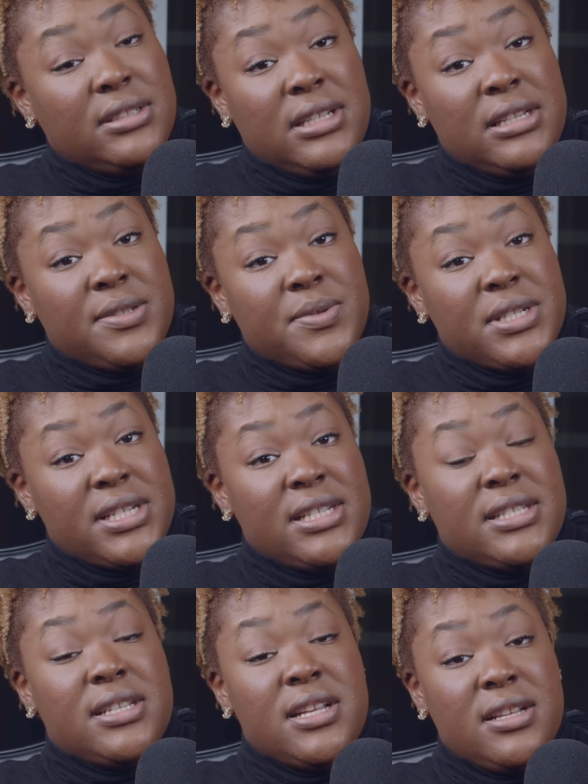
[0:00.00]
it is what it
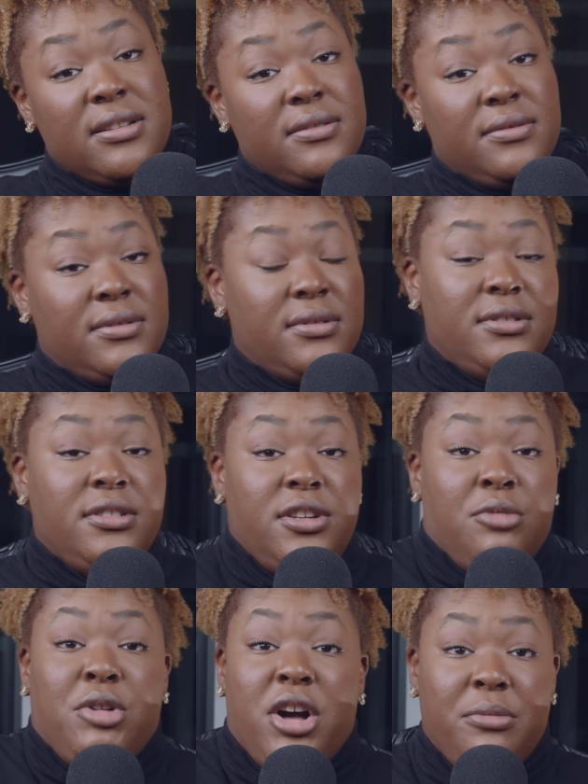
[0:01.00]
is.
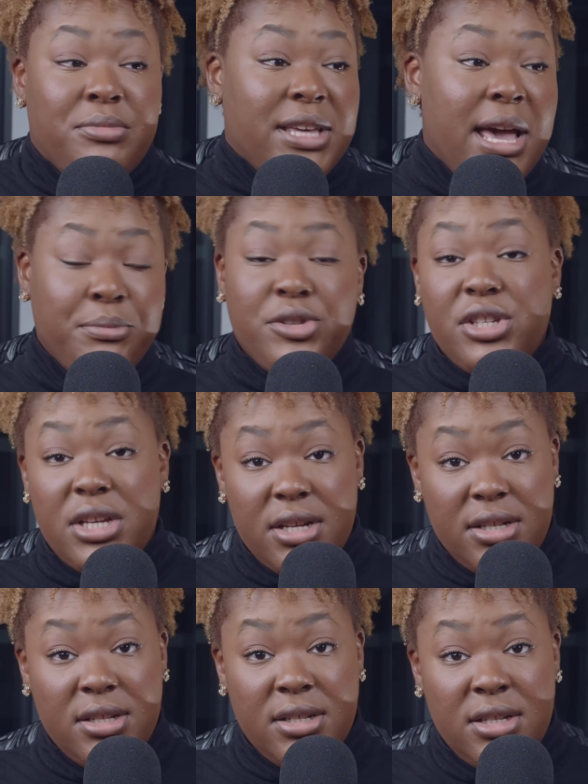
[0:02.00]
Your mom kept you.
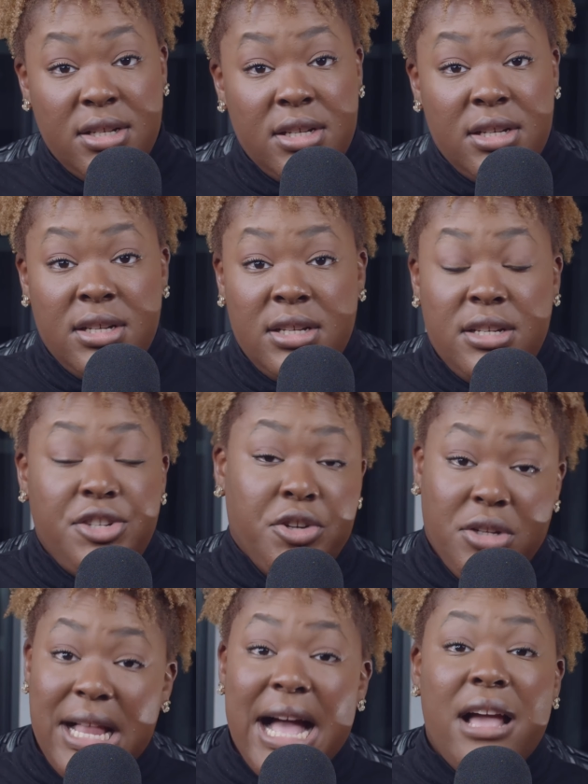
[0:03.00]

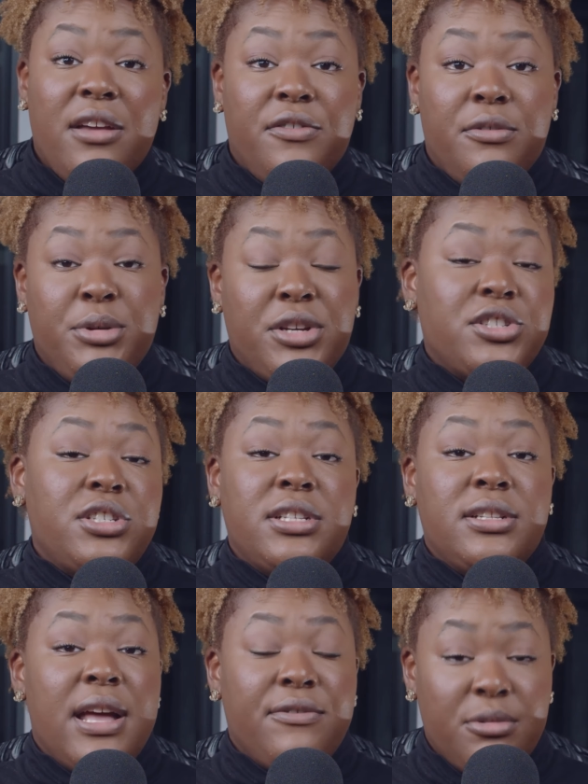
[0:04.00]
You're alive because she
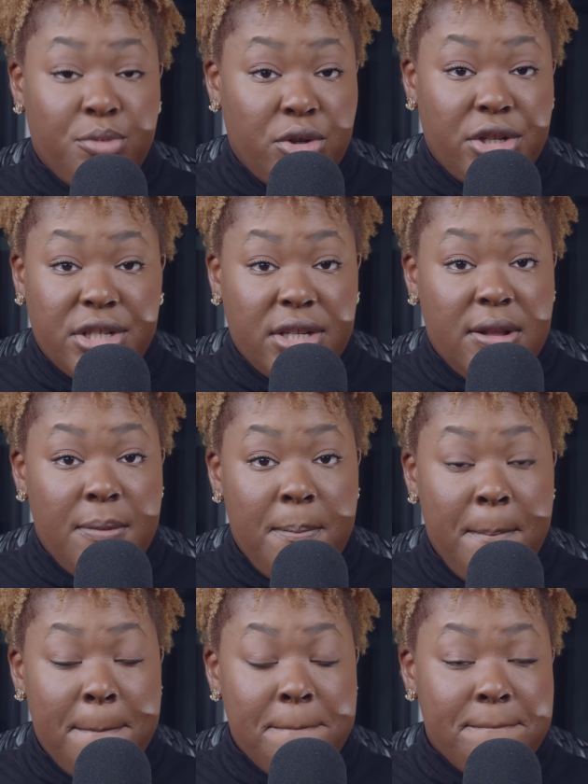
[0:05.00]
didn't have an abortion.
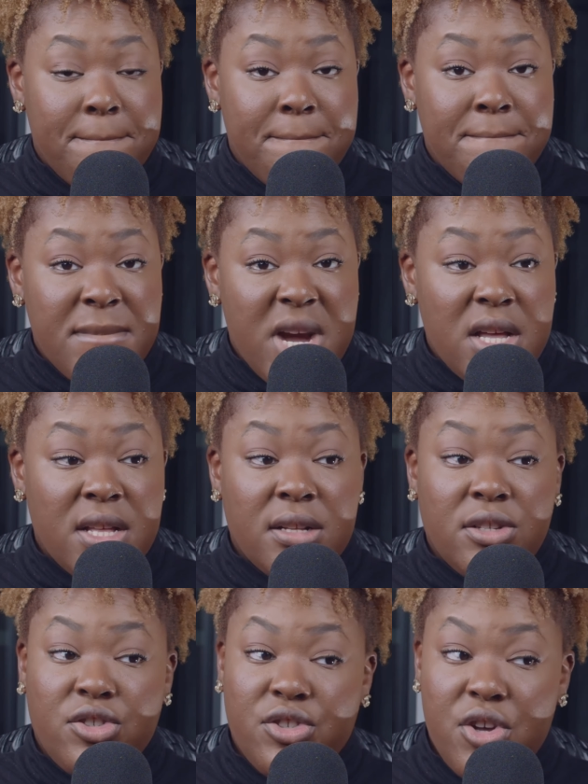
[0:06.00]

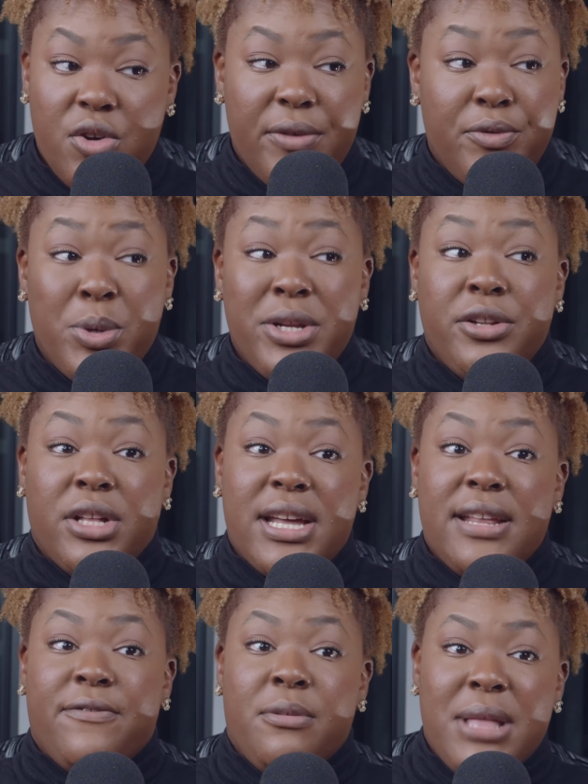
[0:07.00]
So if you, when you look
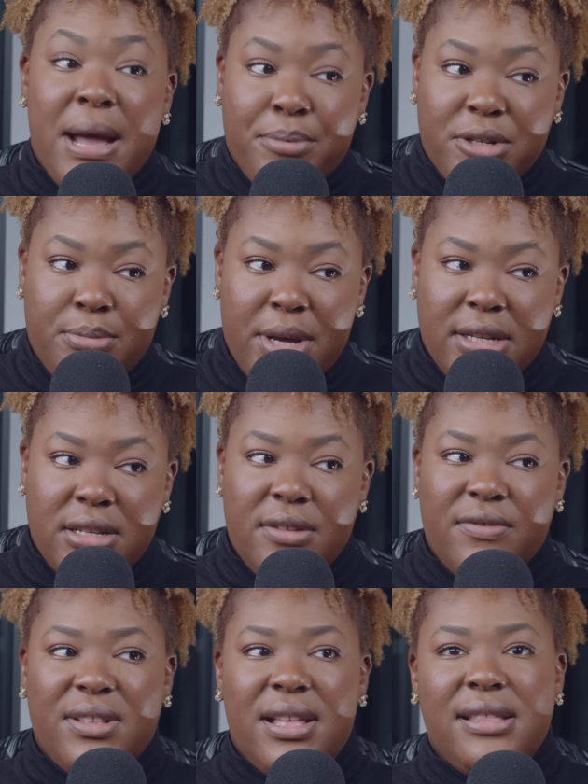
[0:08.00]
at it from that
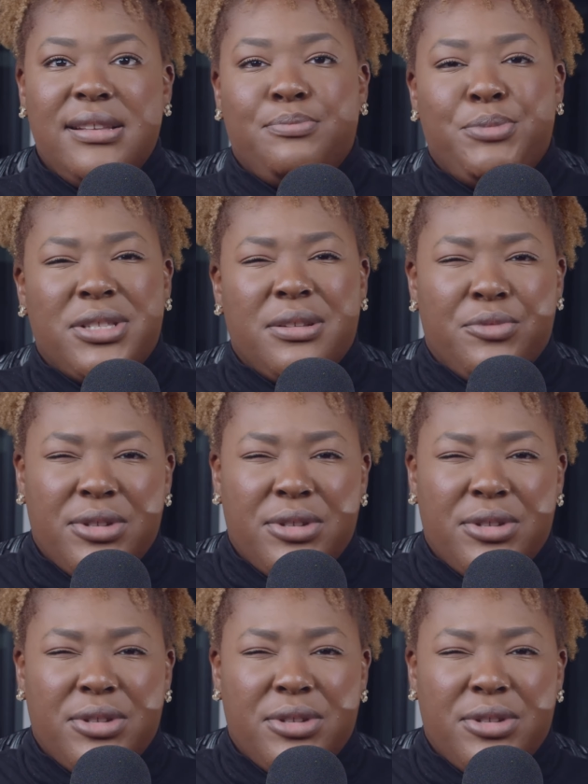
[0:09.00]
perspective, at least put some